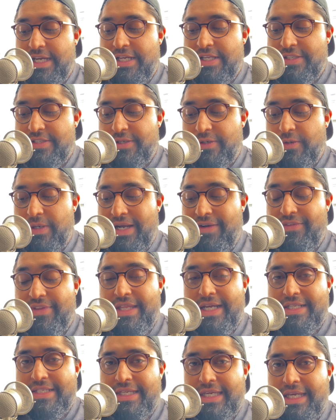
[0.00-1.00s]
So having
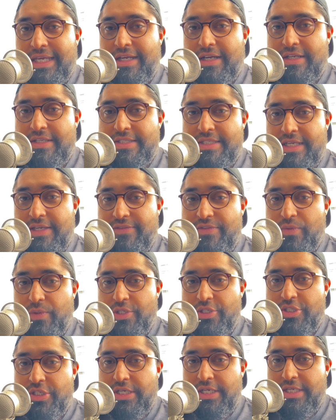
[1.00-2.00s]
that Gengar save
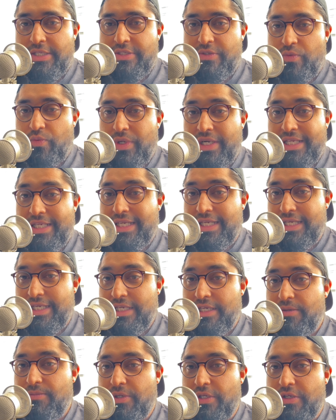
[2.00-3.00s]
switch is really
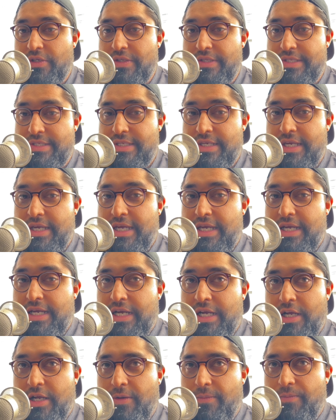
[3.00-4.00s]
key because
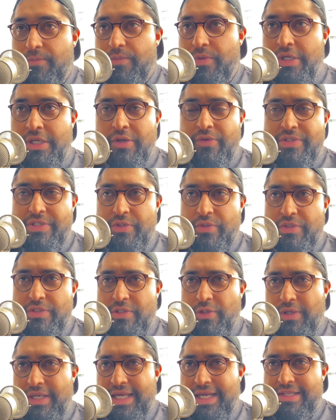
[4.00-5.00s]
you can also use
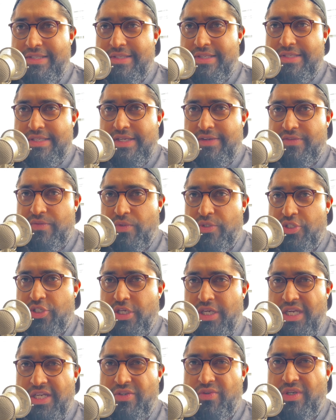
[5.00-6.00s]
Snorlax as a save switch,
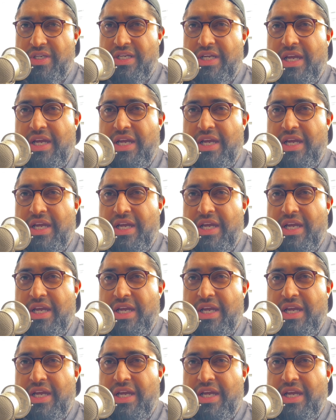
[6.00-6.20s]
Kingdra.